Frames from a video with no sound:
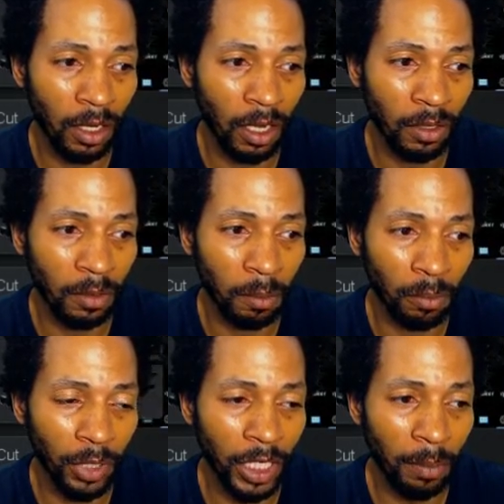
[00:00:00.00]
bring
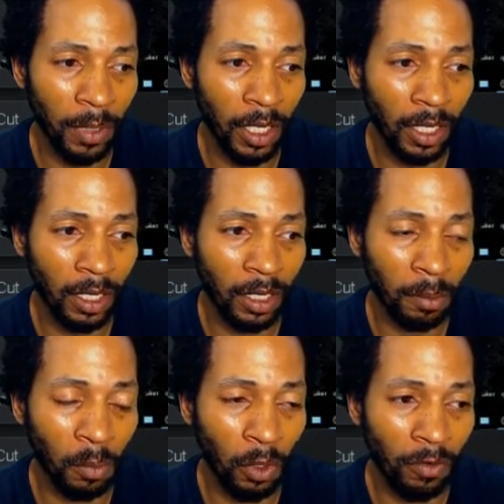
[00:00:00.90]
up a
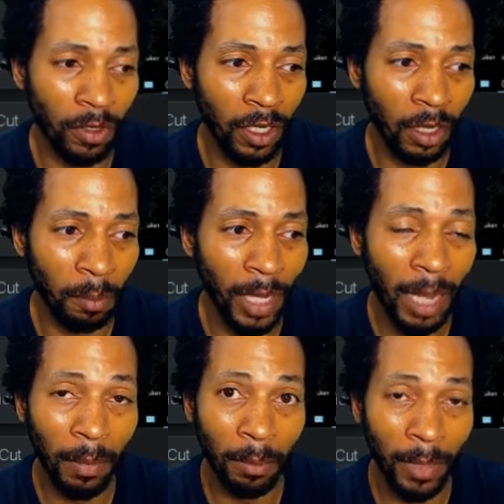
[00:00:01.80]
more of a pop-up
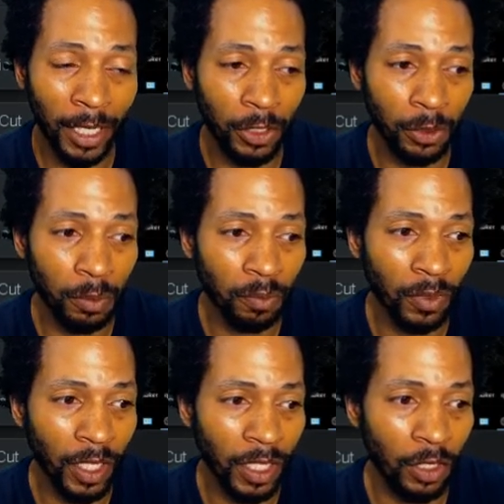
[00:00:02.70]
menu, and
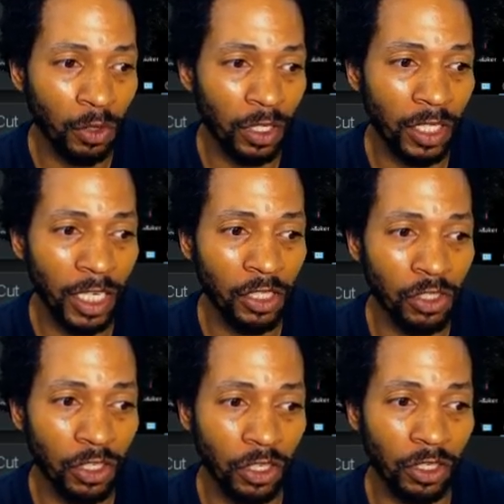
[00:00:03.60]
then you can insert.
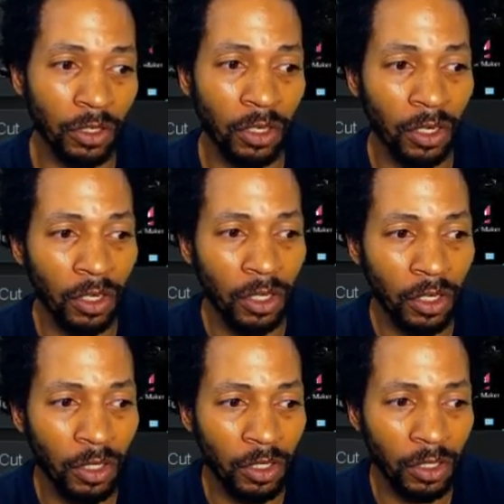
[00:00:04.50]

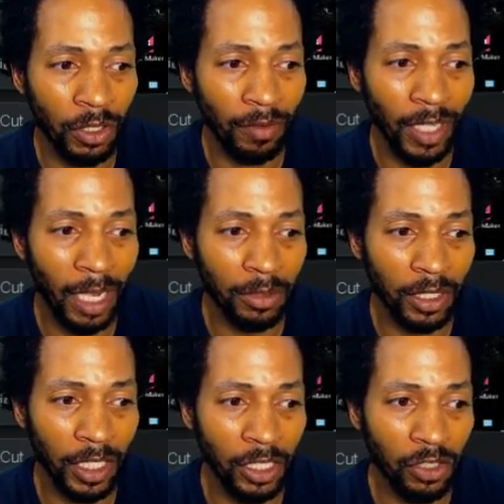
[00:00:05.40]
You have the option to
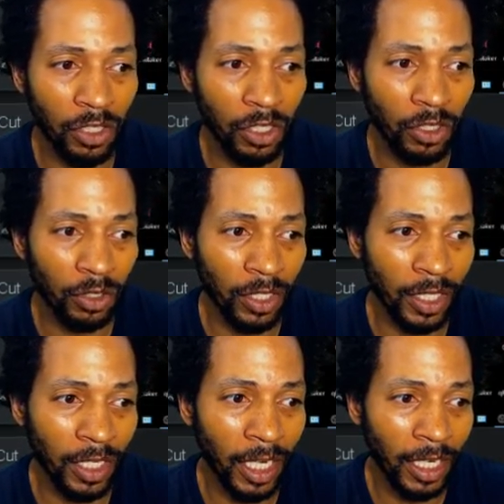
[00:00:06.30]
insert. You can
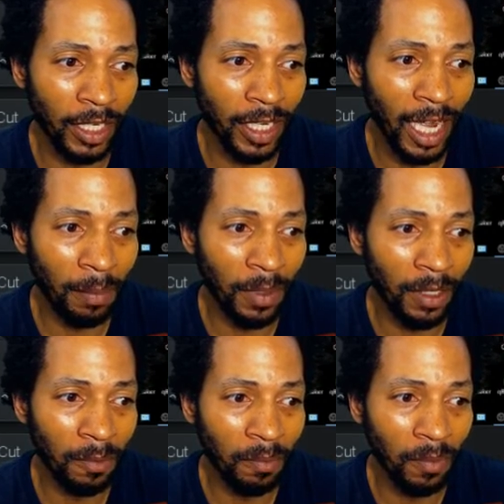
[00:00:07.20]
cut, copy,
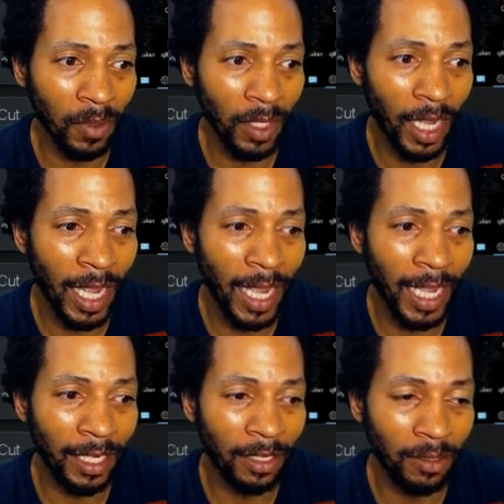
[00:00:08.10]
hide.
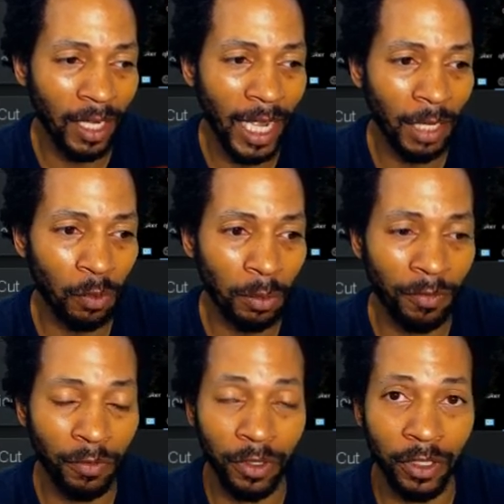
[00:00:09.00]
Hide would be for
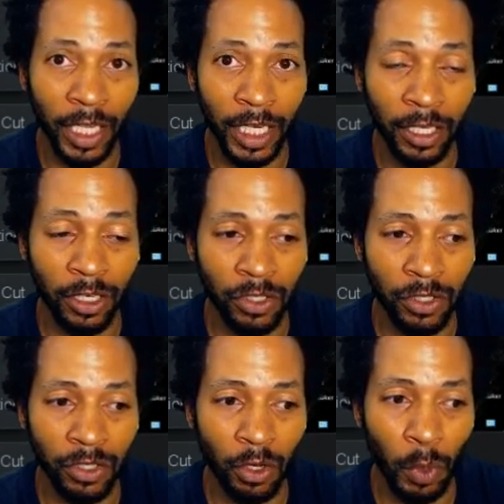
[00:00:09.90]
your like cursor
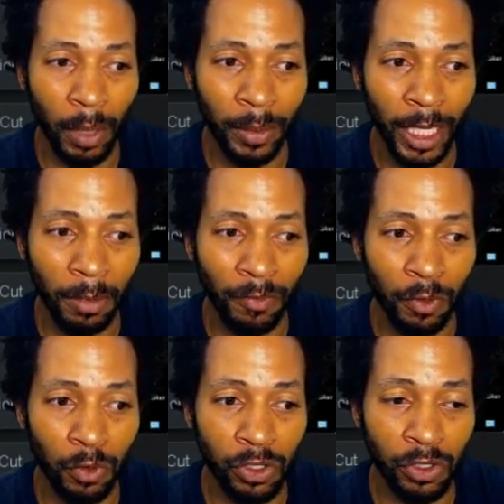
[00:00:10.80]
or webcam if
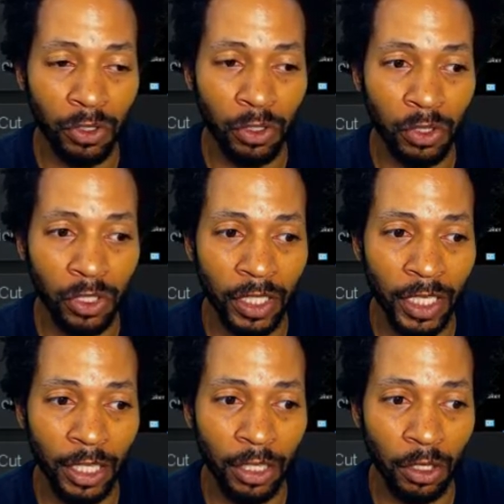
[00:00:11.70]
you're using
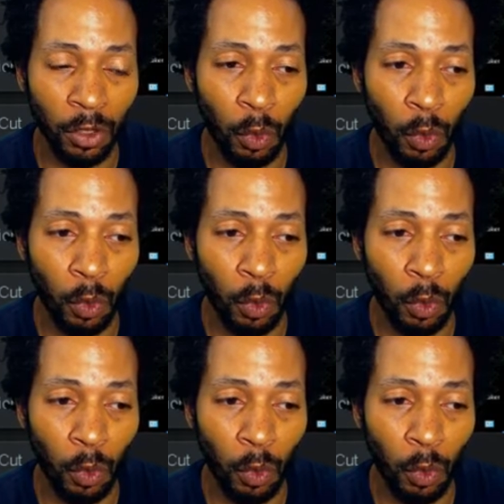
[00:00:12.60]
either or.